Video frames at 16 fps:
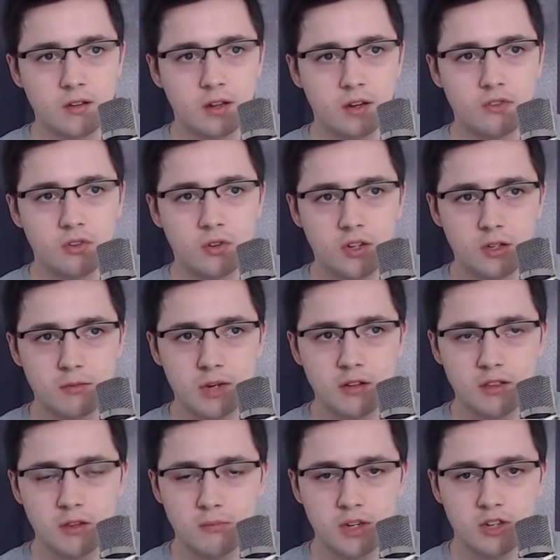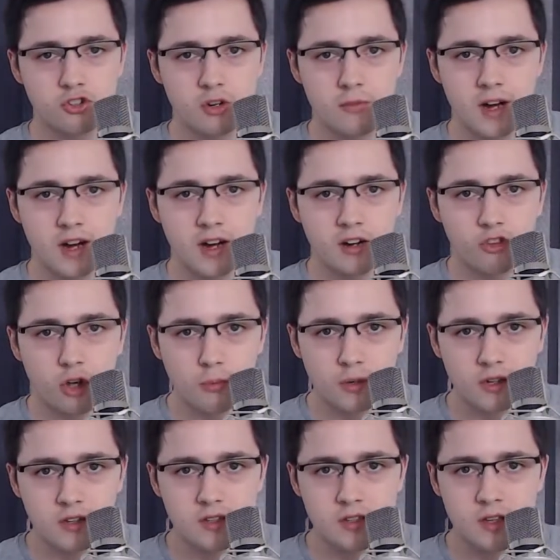I've talked about the big dramatic
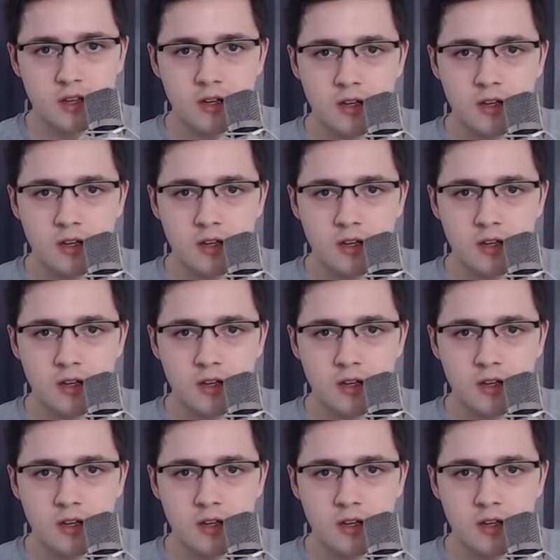topics.